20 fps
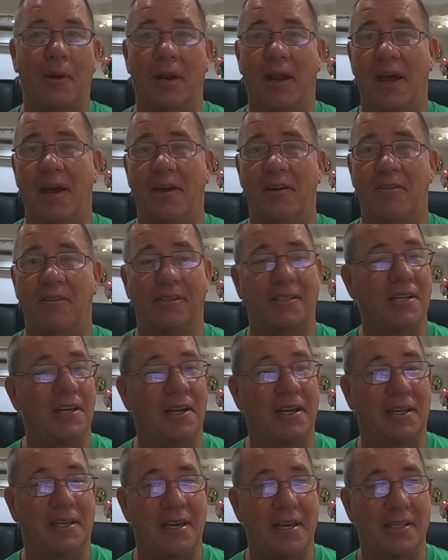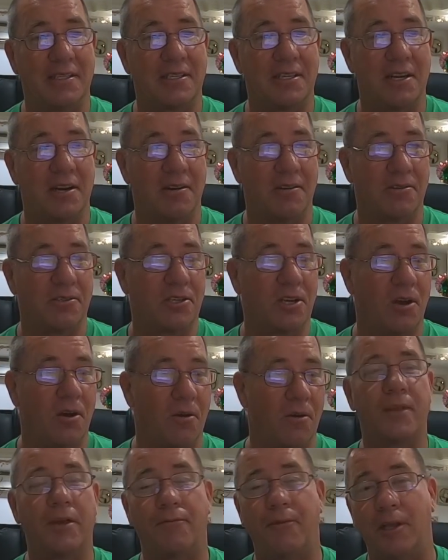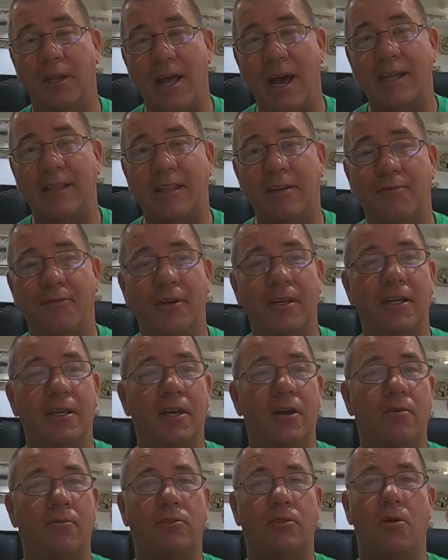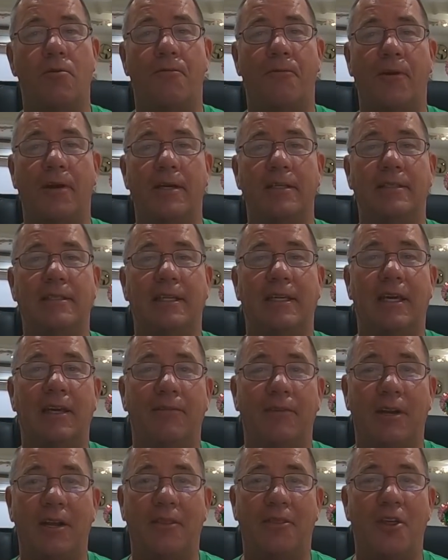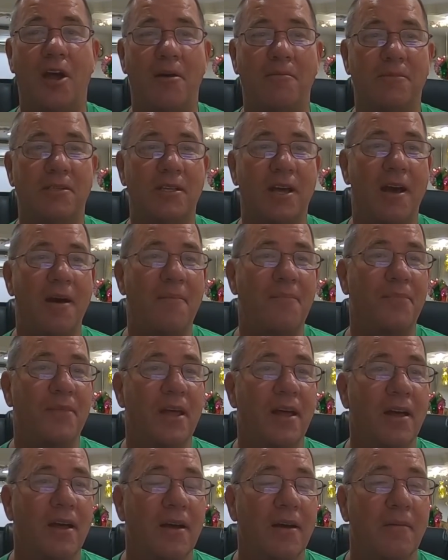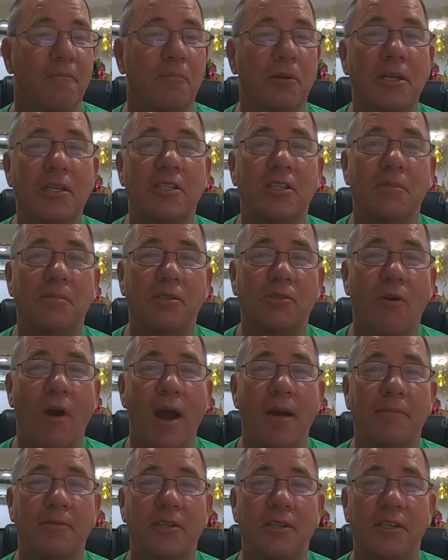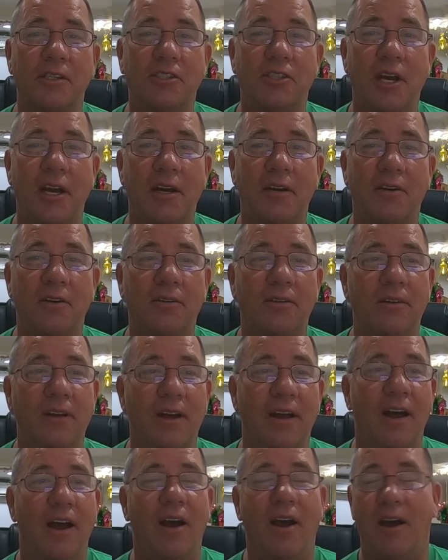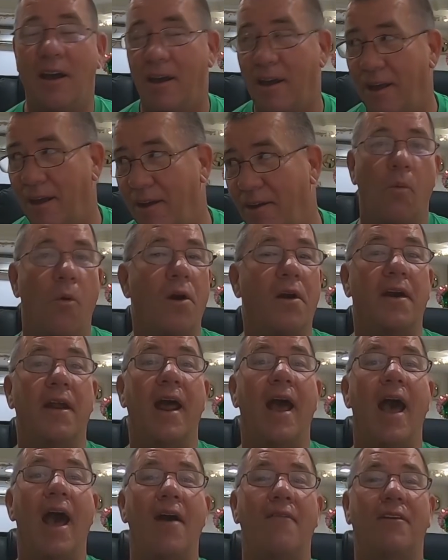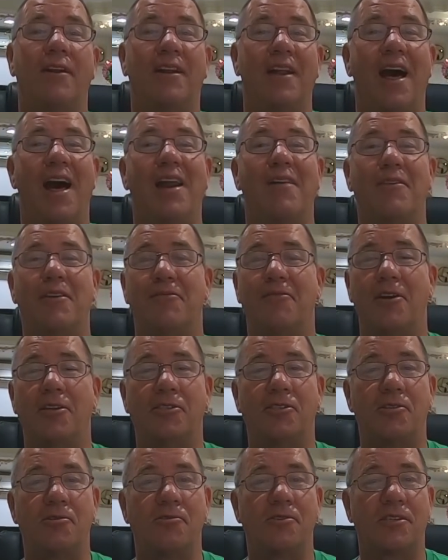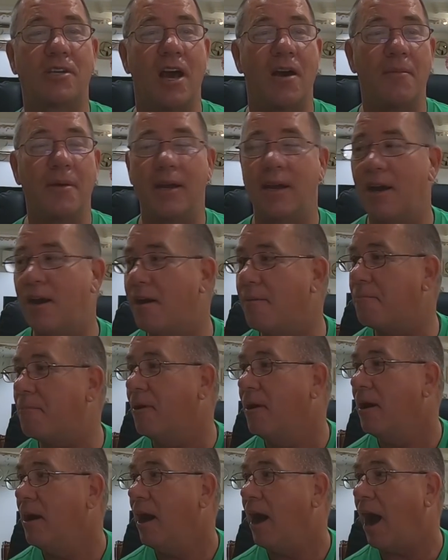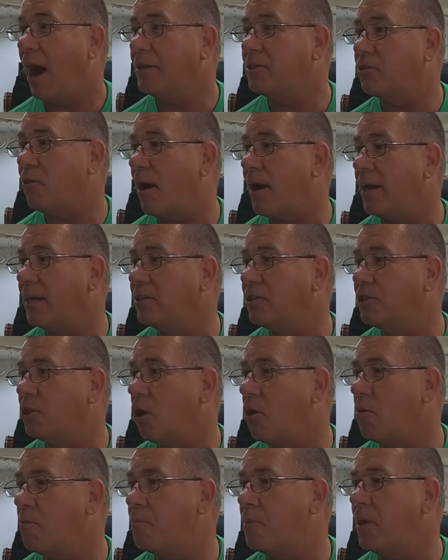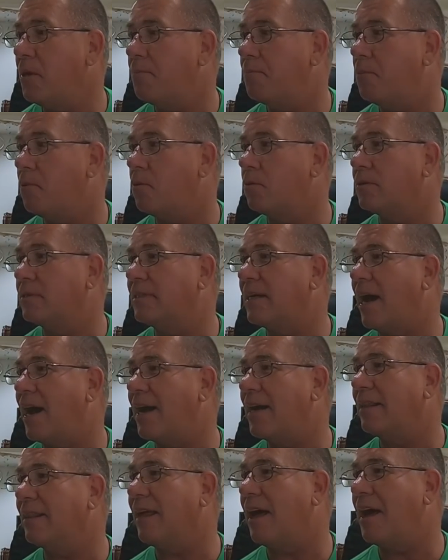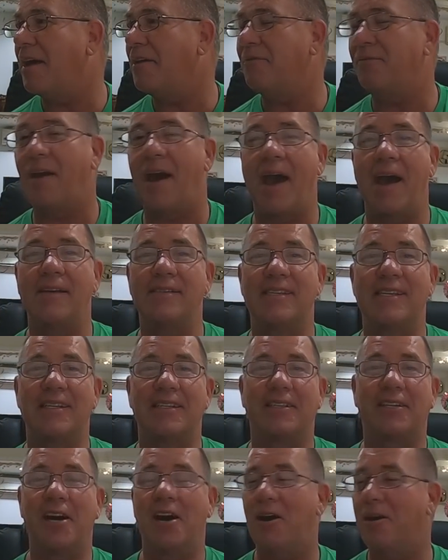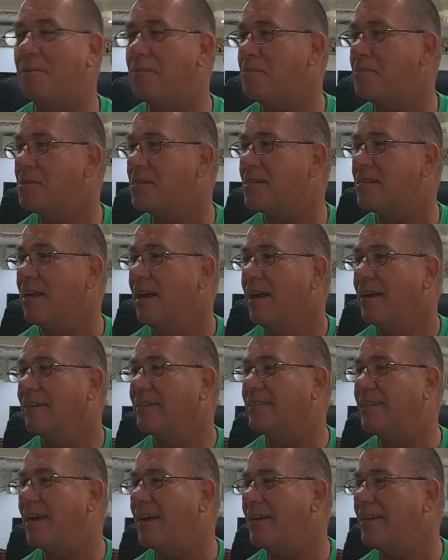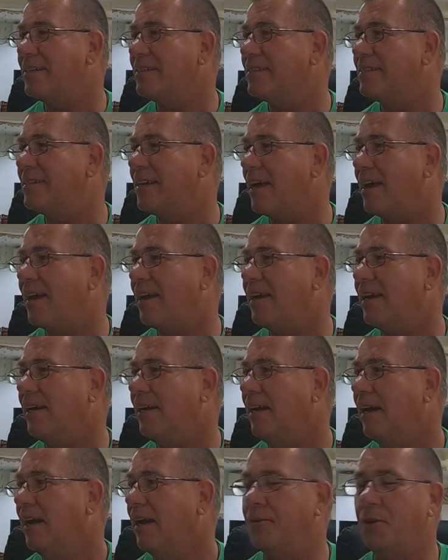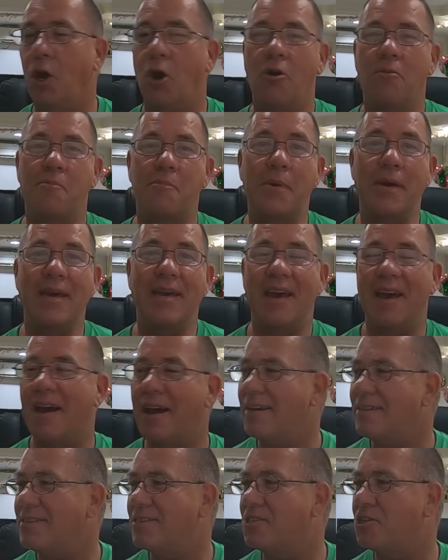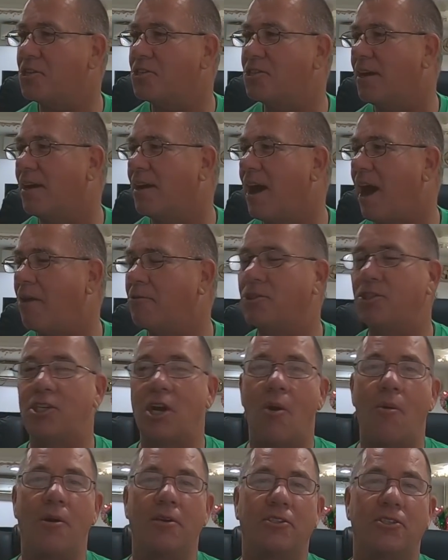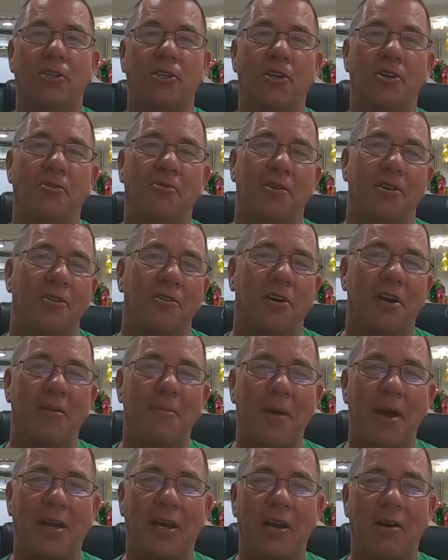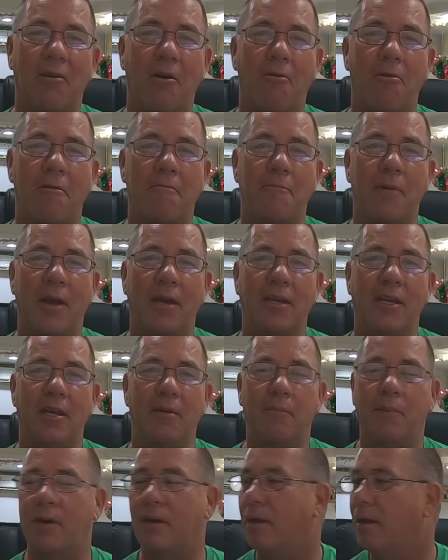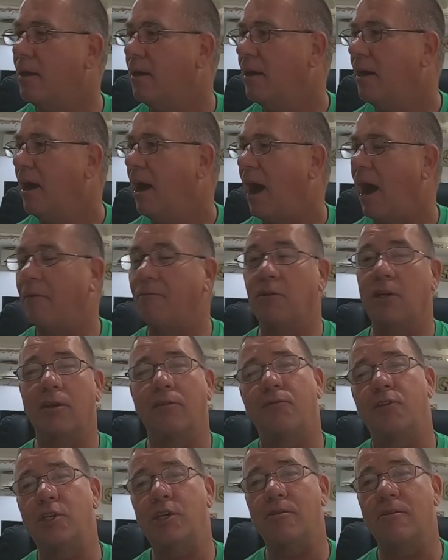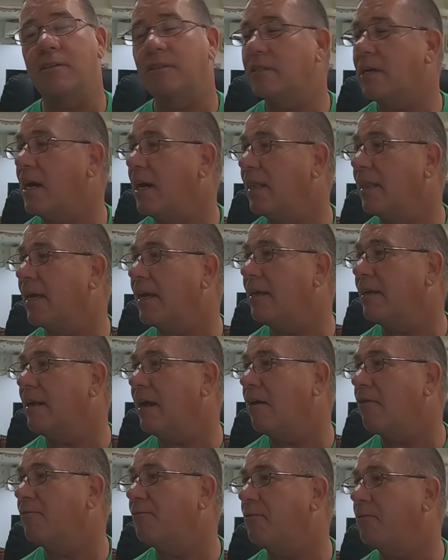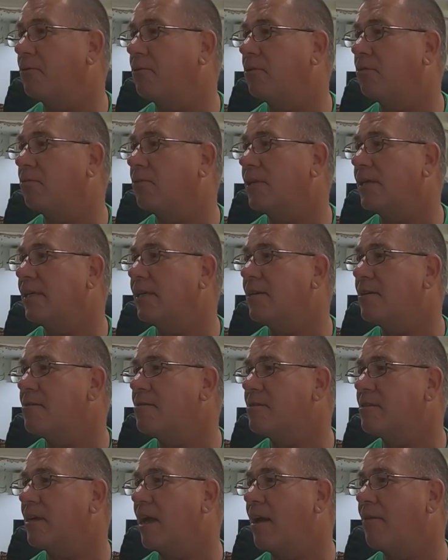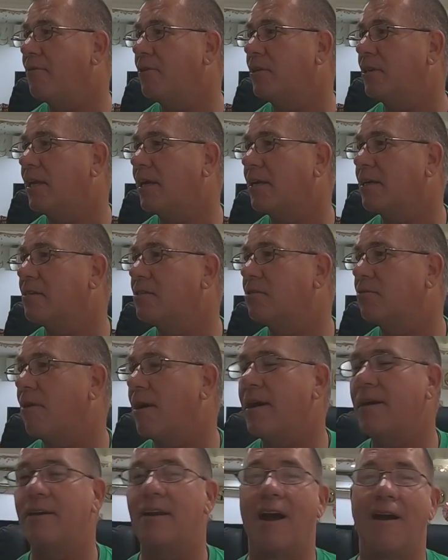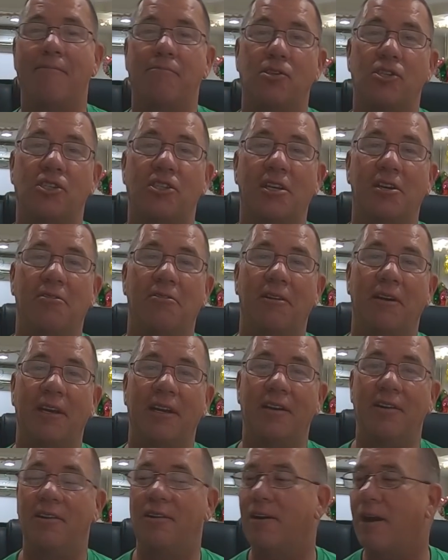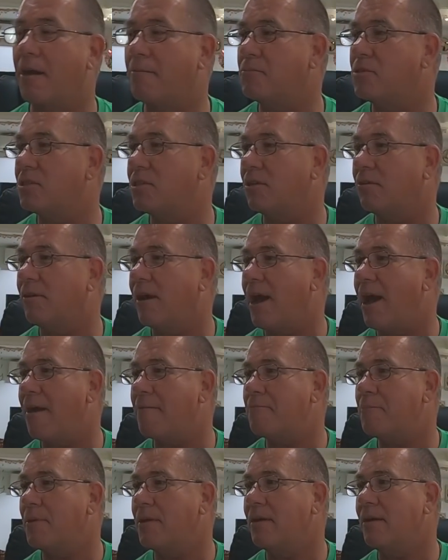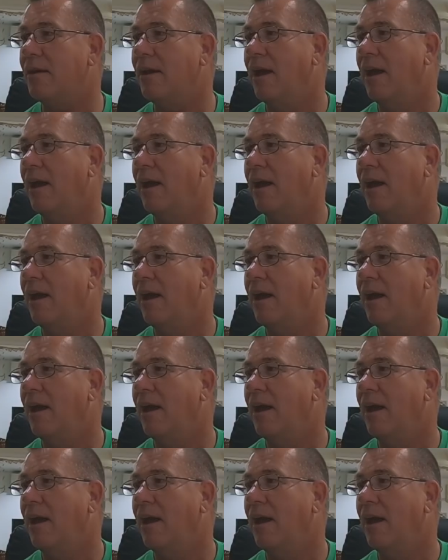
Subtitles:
later until it gets here. So if you like the video, don't forget to give it a thumbs up. Please subscribe to the channel. We're going to have a lot of adventures coming up. I try to show people Thai life as it comes, day to day. No BS, just I'll show it to you and you can make your own opinion. But I've lived here in Thailand now for 3 years. Everything is great. I'm still here. I'm still happy.